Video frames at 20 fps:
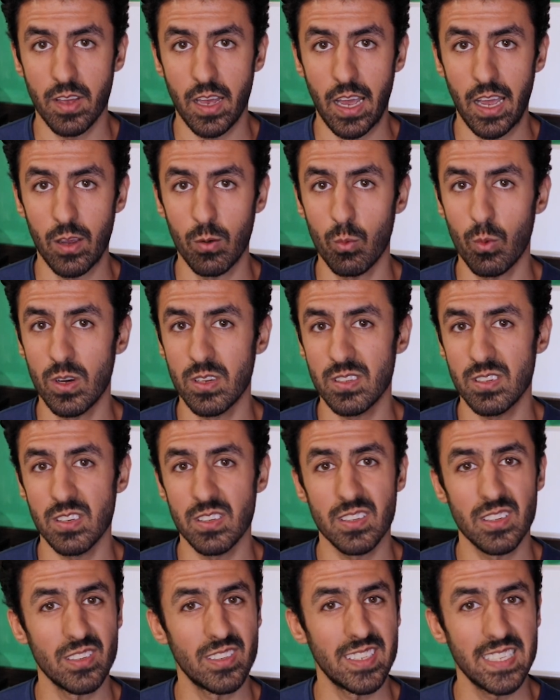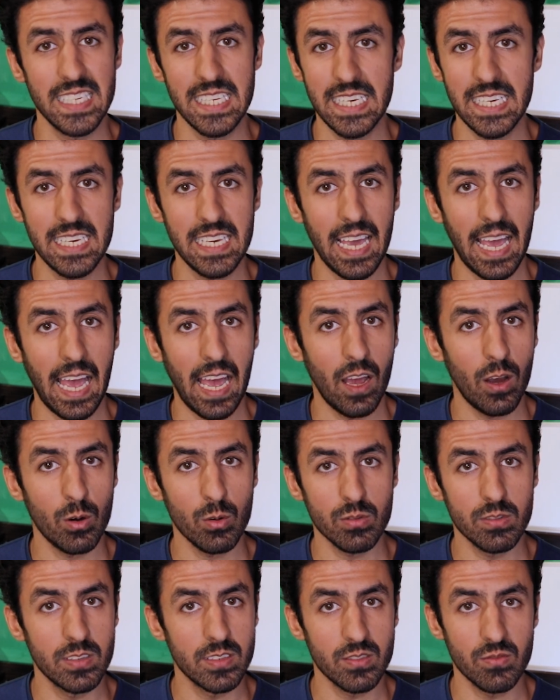I wanted to see how
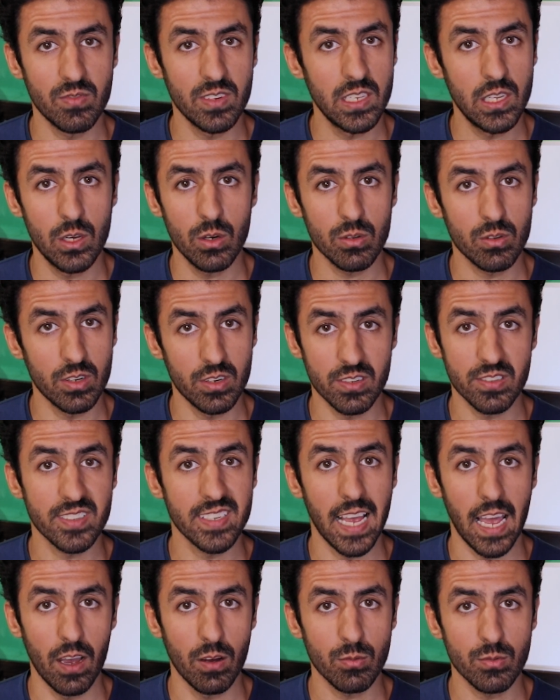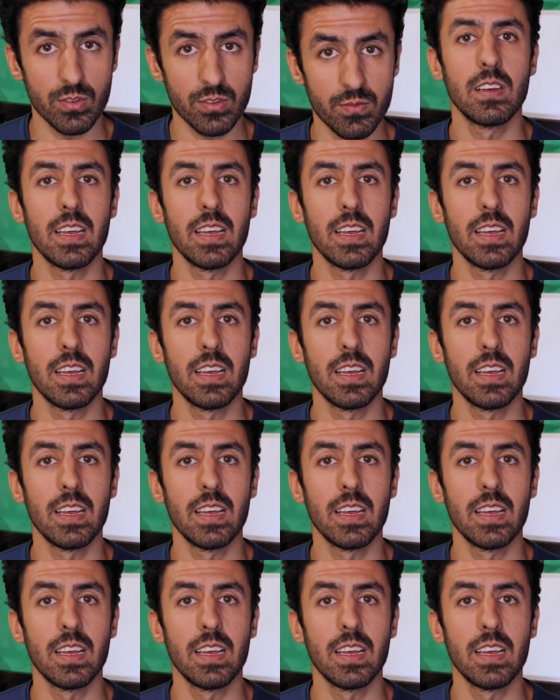this video turns out.